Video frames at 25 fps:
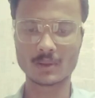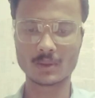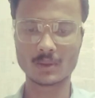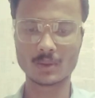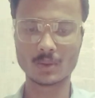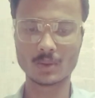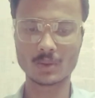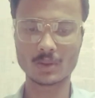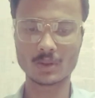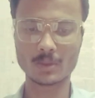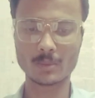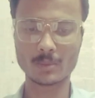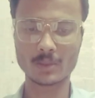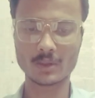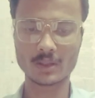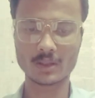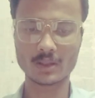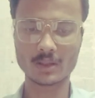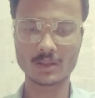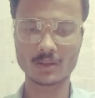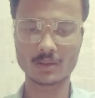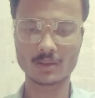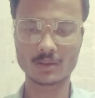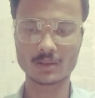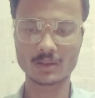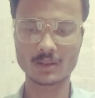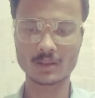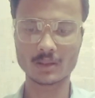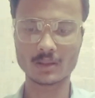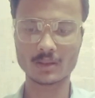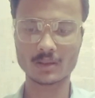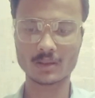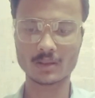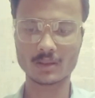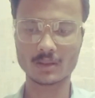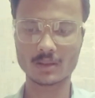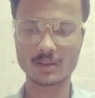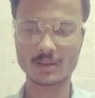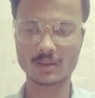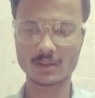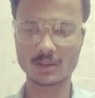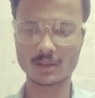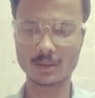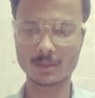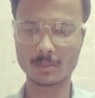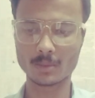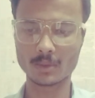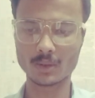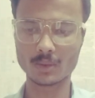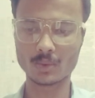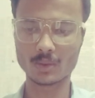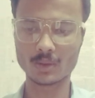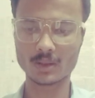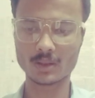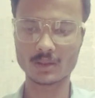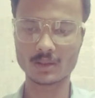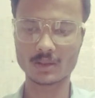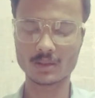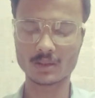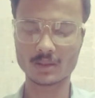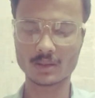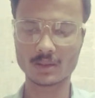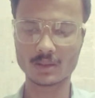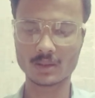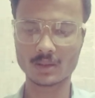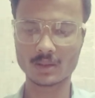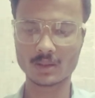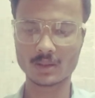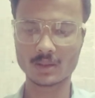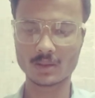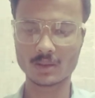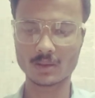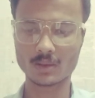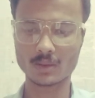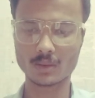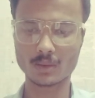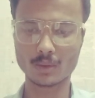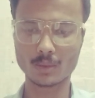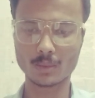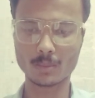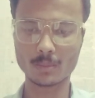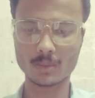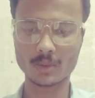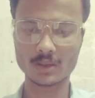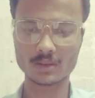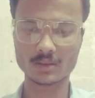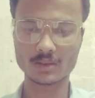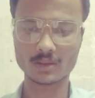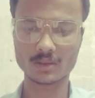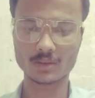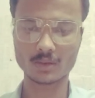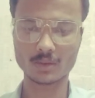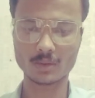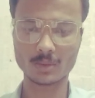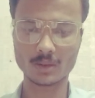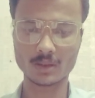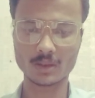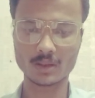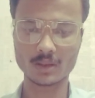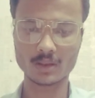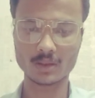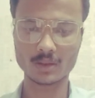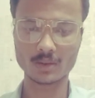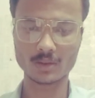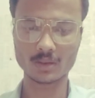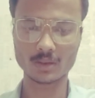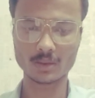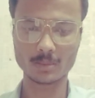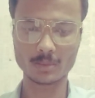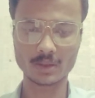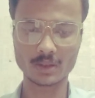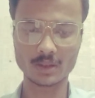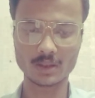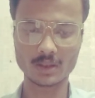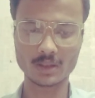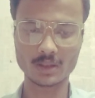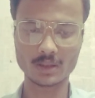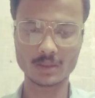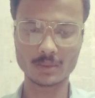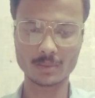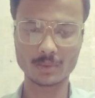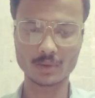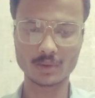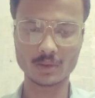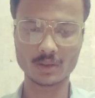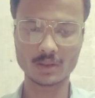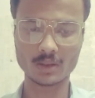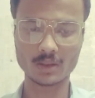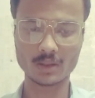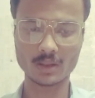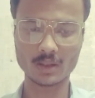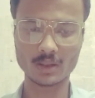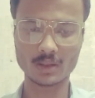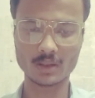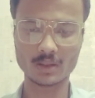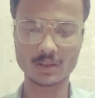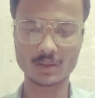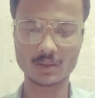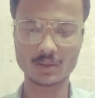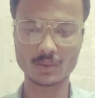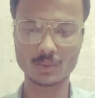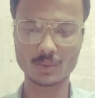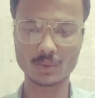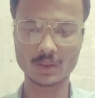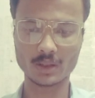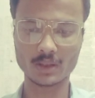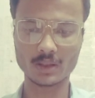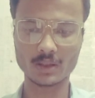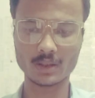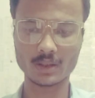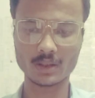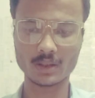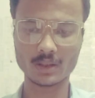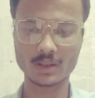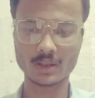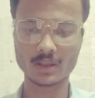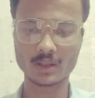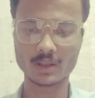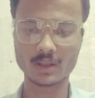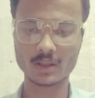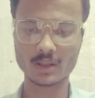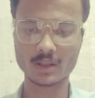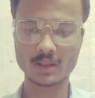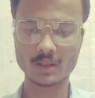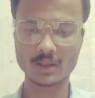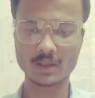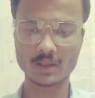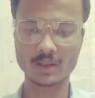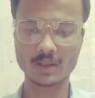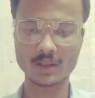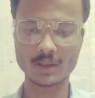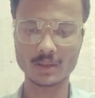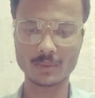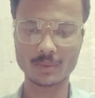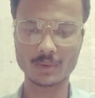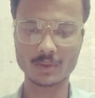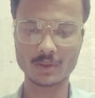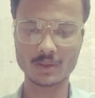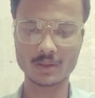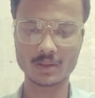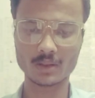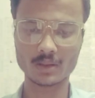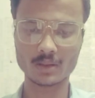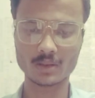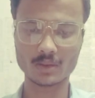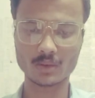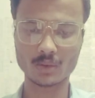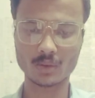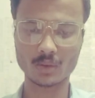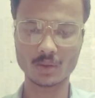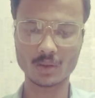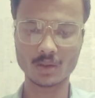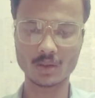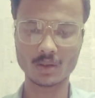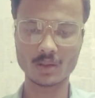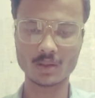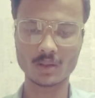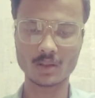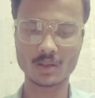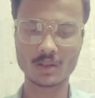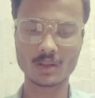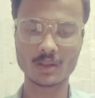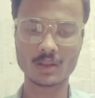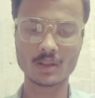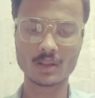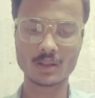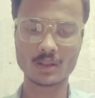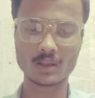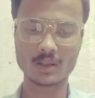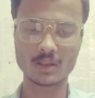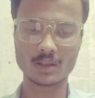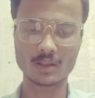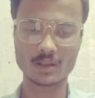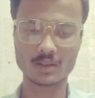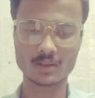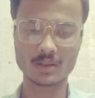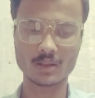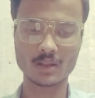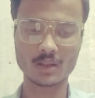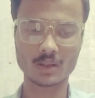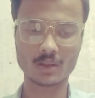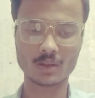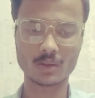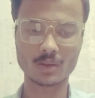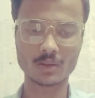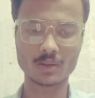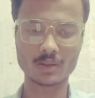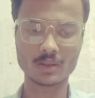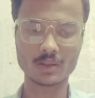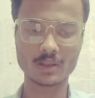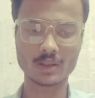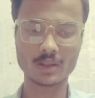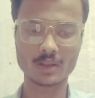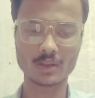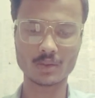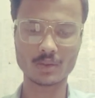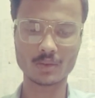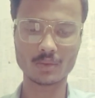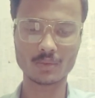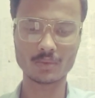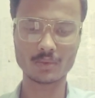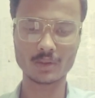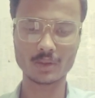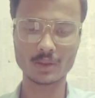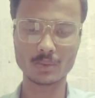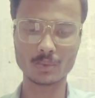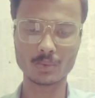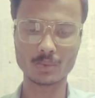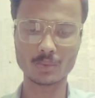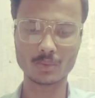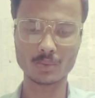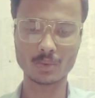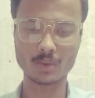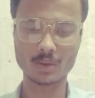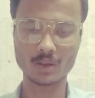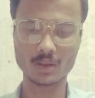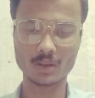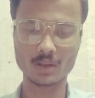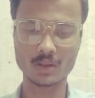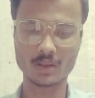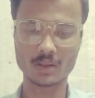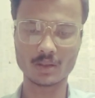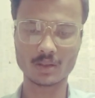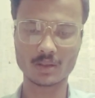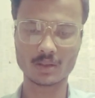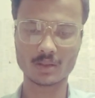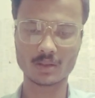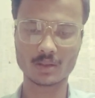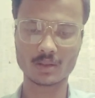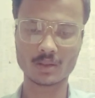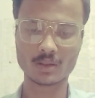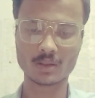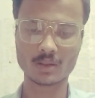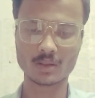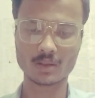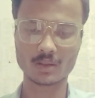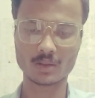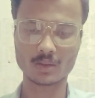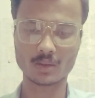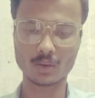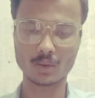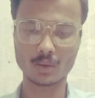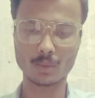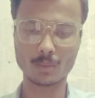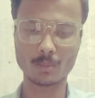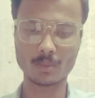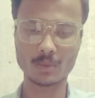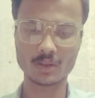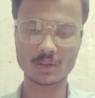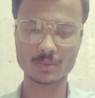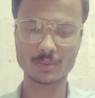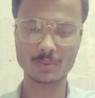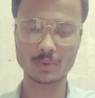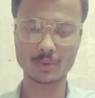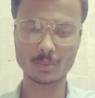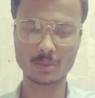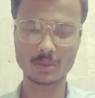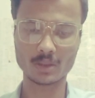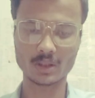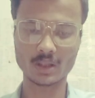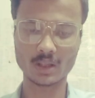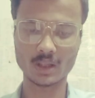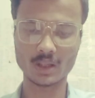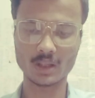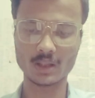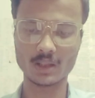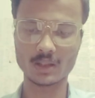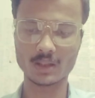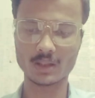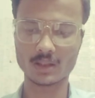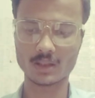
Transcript: North America continent. Number 1. Columbus discovered the North America in 1492 AD. Therefore, it is called as the continent of New World. Columbus from Italy.